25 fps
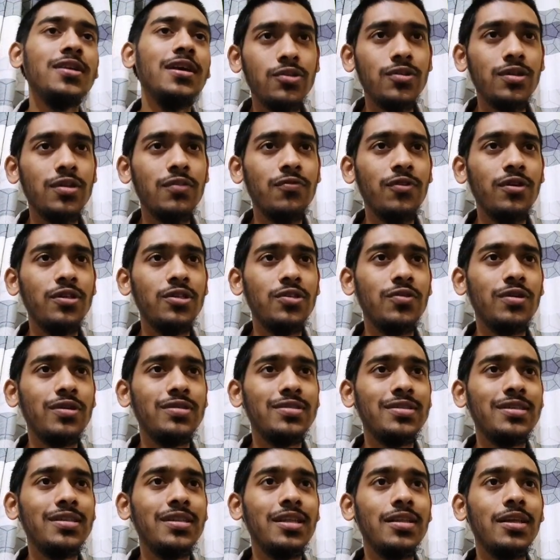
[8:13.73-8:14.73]
So the first you can
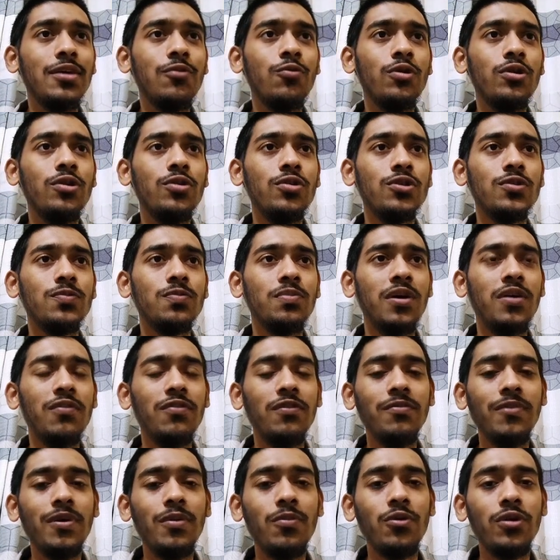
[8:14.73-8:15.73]
see that the Windows buffer
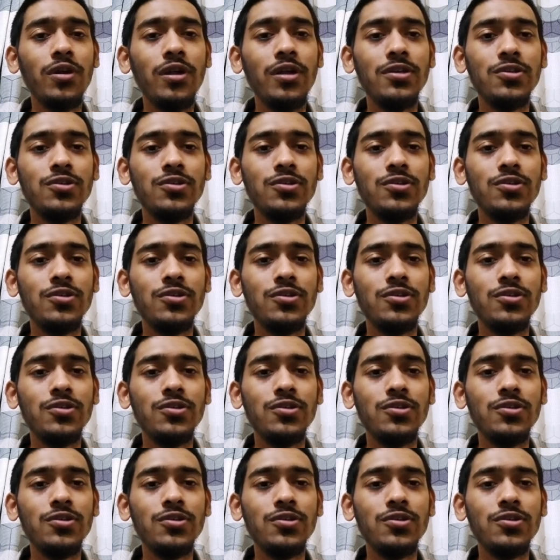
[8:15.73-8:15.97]
memory,